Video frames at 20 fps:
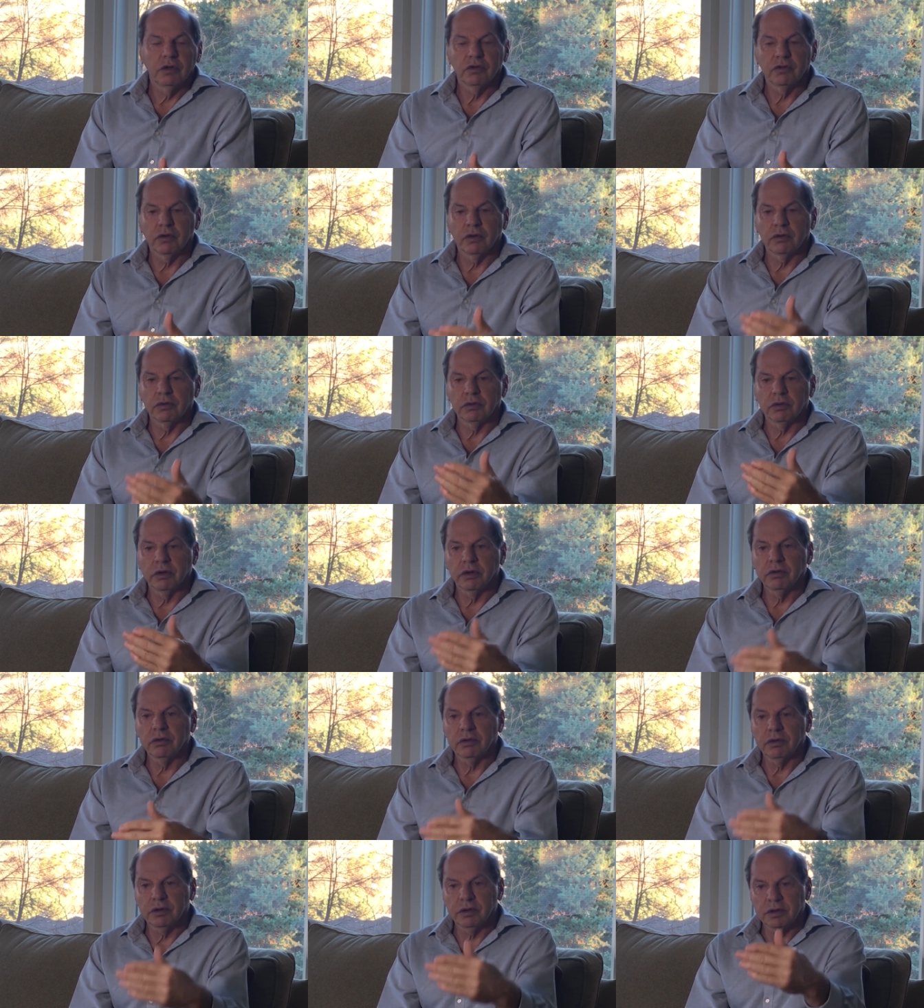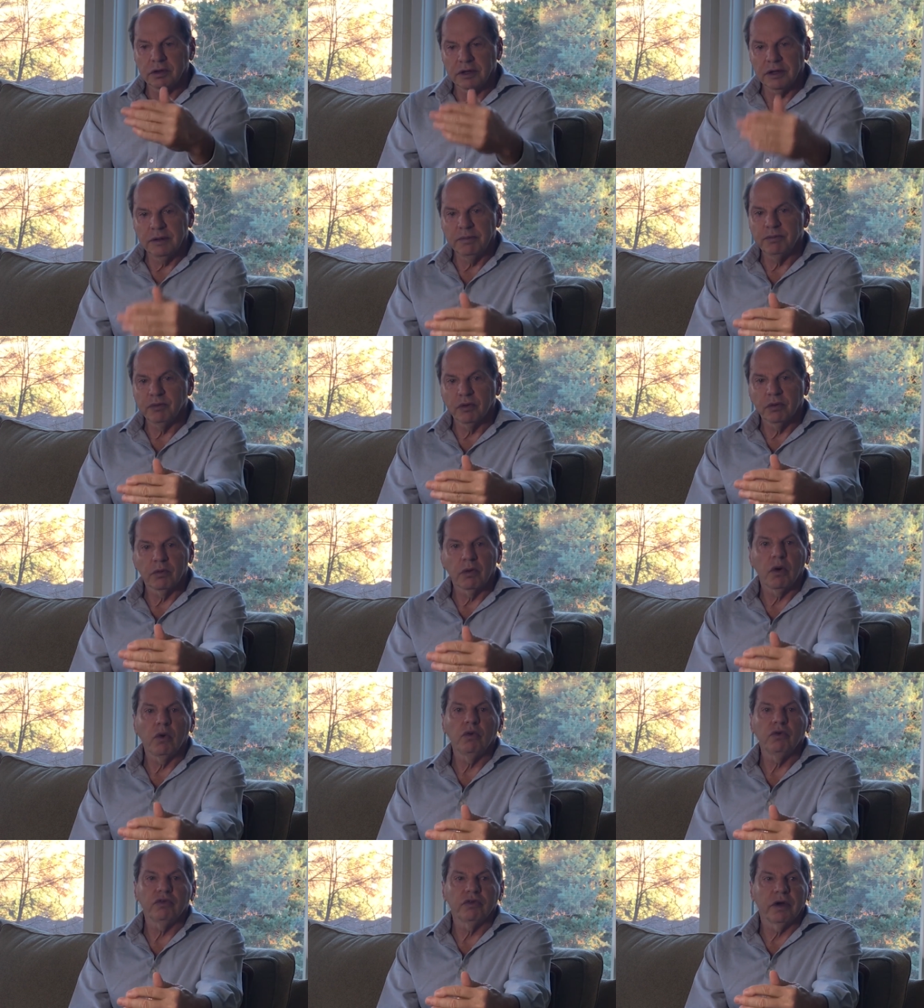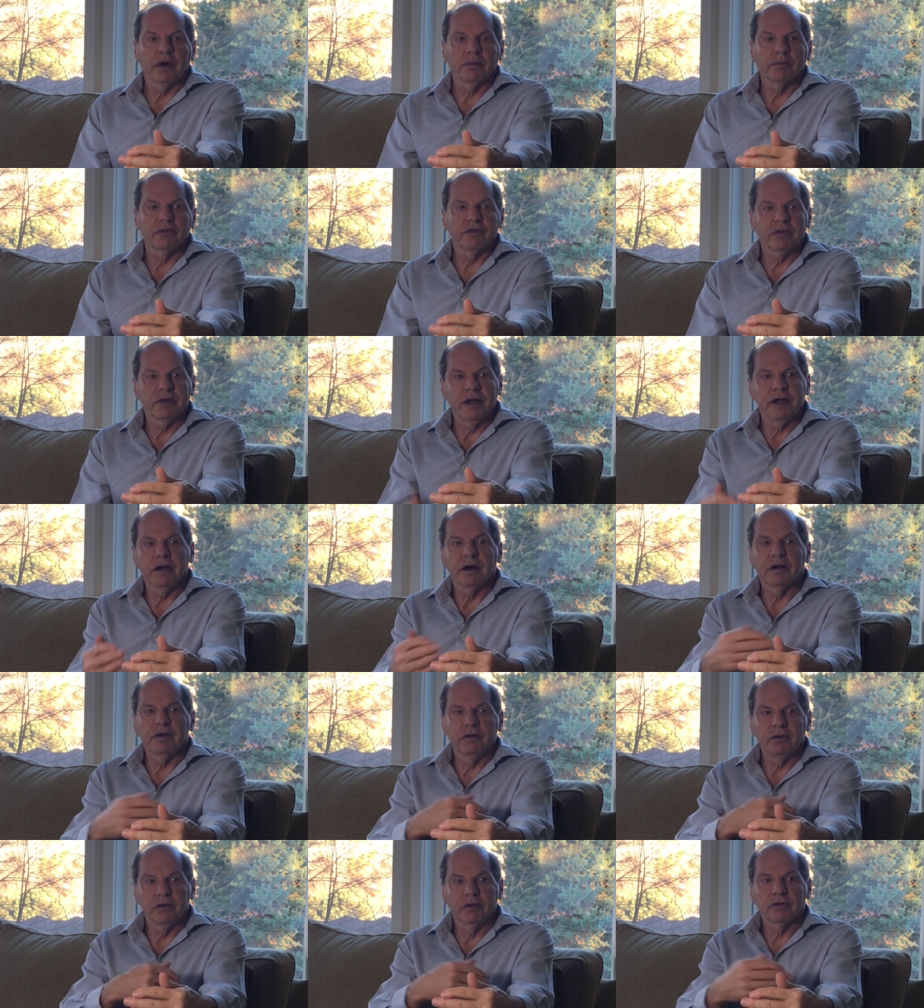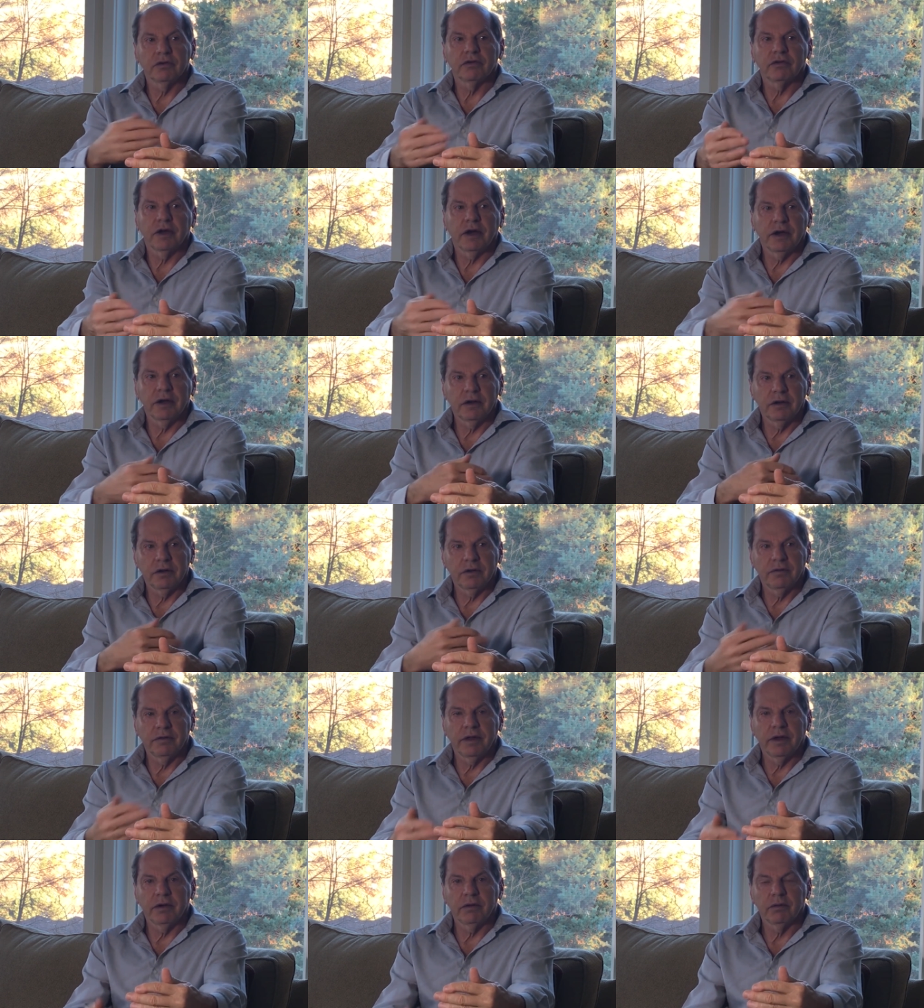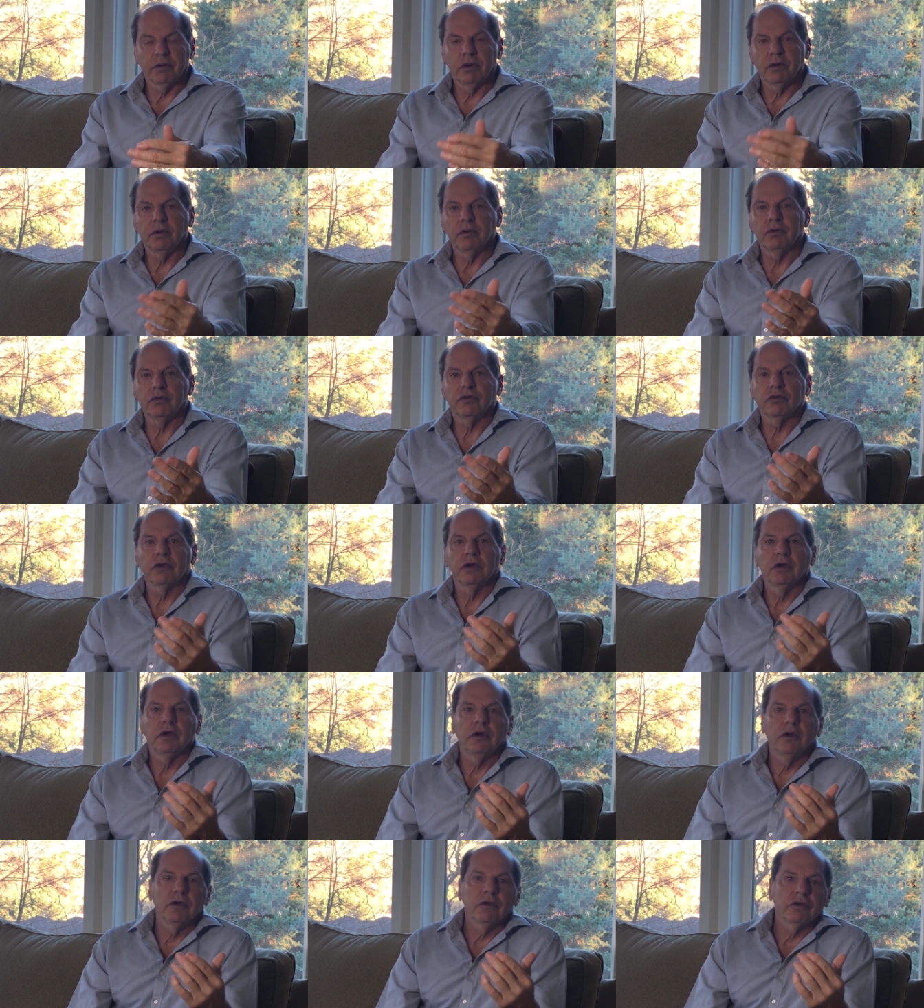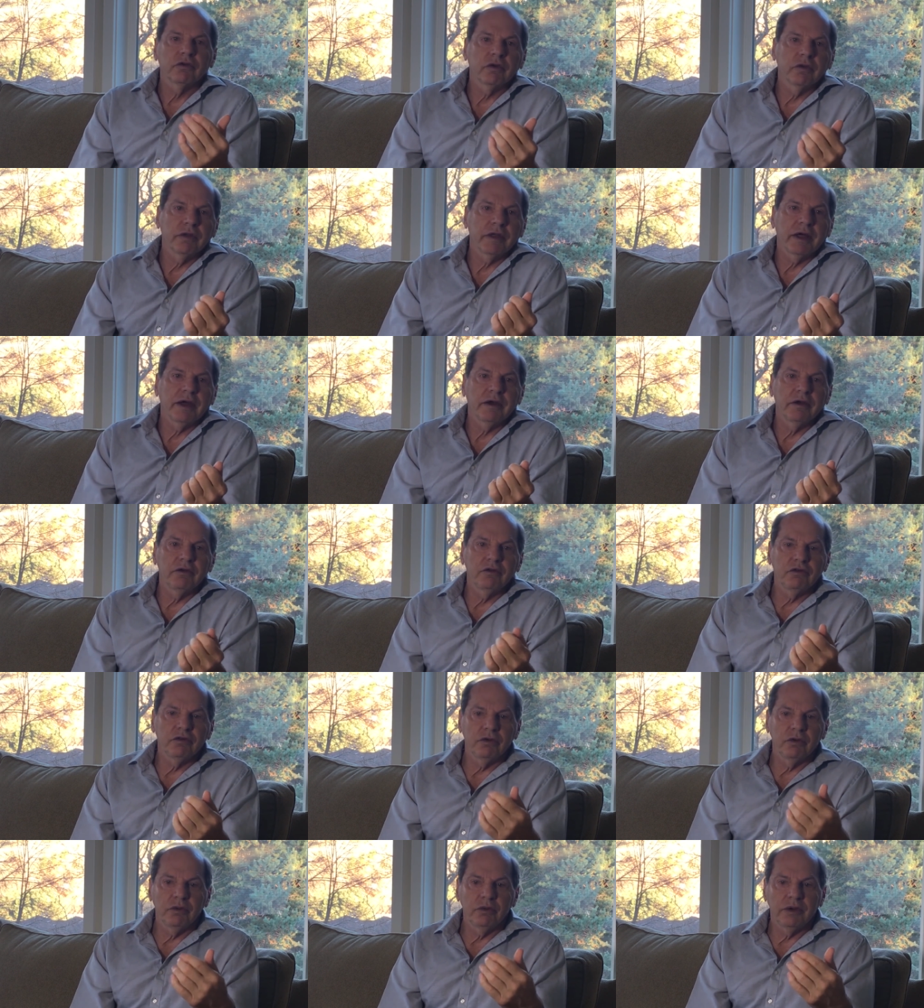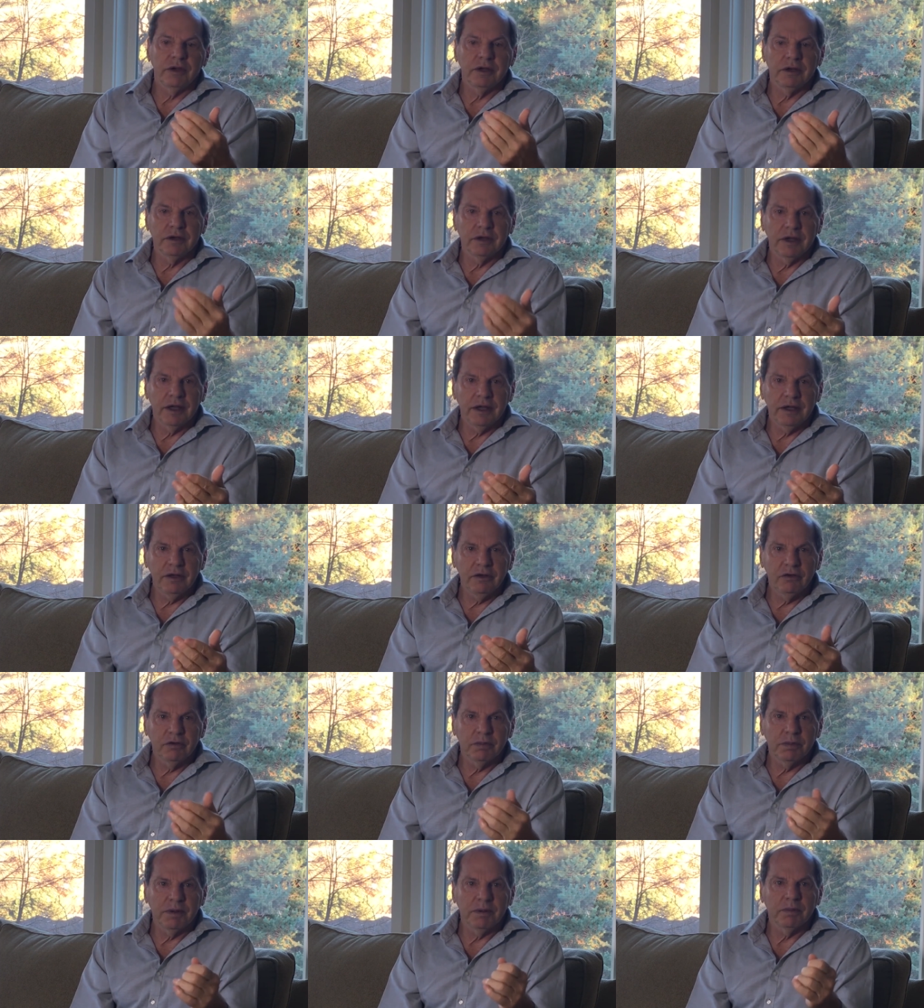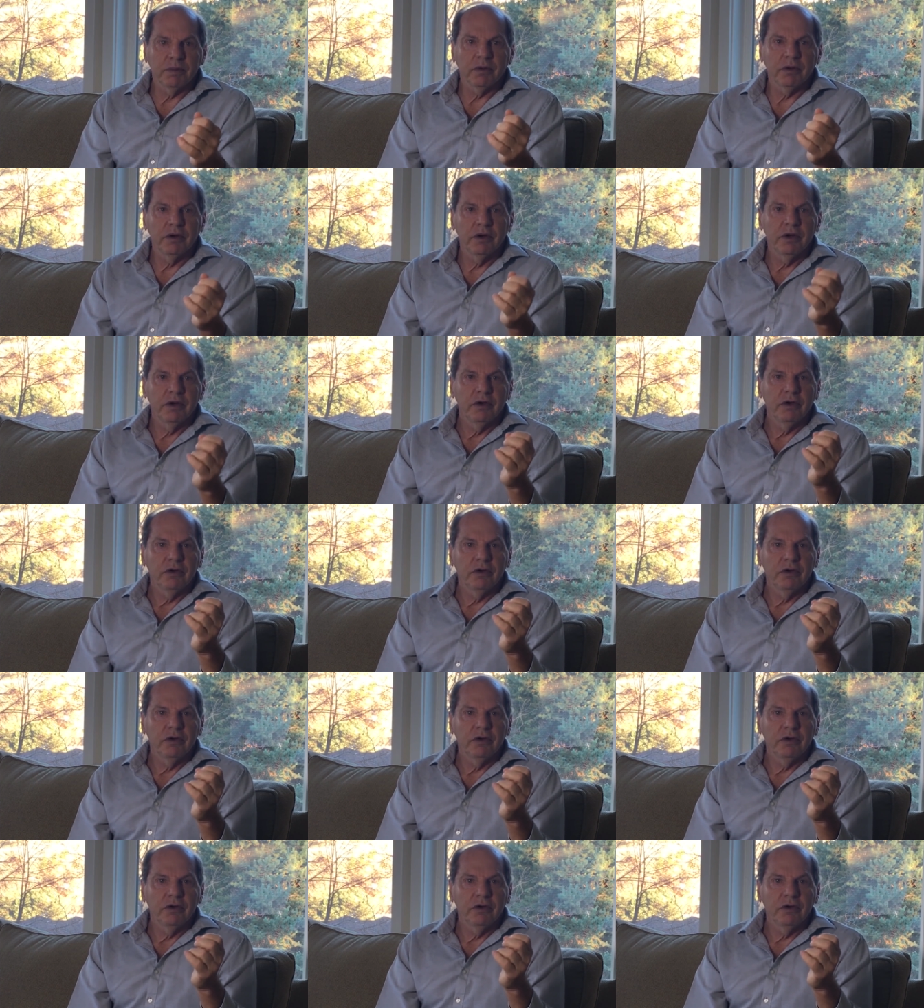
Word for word: So literally, keep your rose up, stay on your side of that rose so that as you engage people,